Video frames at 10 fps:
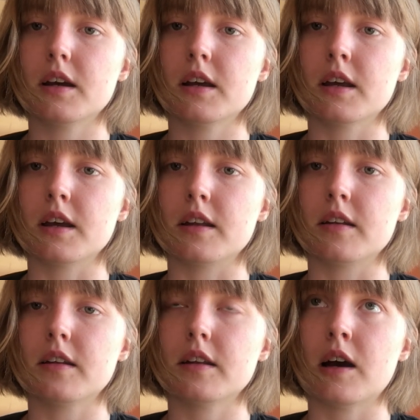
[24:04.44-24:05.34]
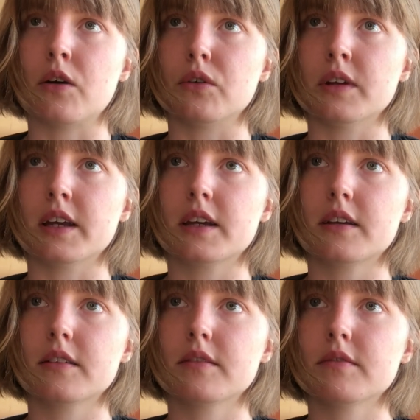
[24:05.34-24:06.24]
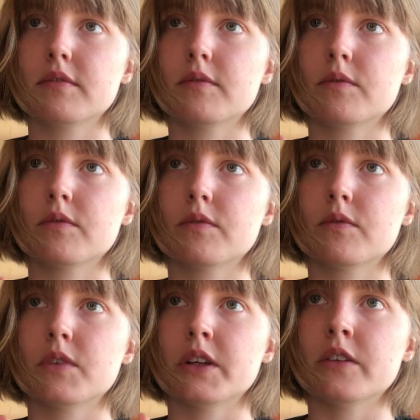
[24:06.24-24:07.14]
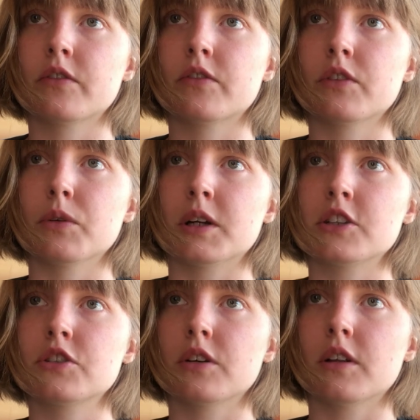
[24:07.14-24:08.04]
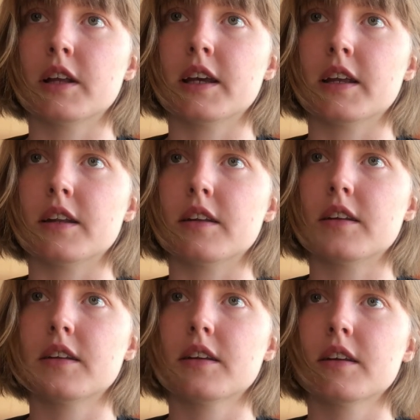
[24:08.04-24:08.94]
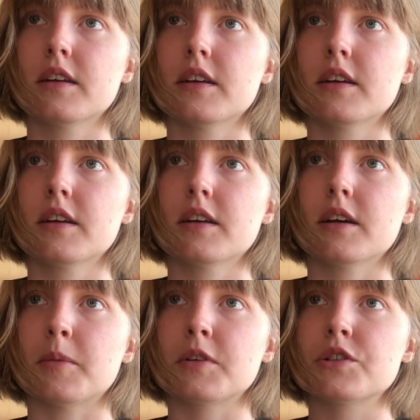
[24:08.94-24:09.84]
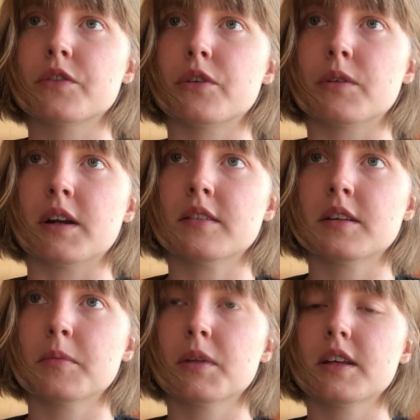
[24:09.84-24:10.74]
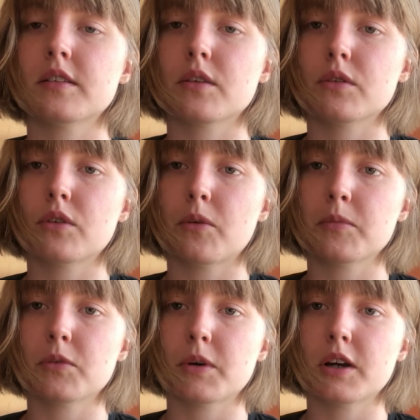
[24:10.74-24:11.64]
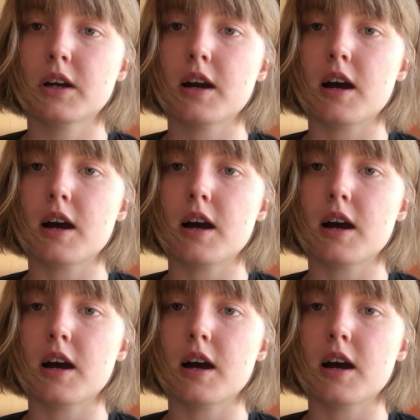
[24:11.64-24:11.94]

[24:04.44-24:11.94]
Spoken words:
and how, like, influential and how much of a resting place those homes were.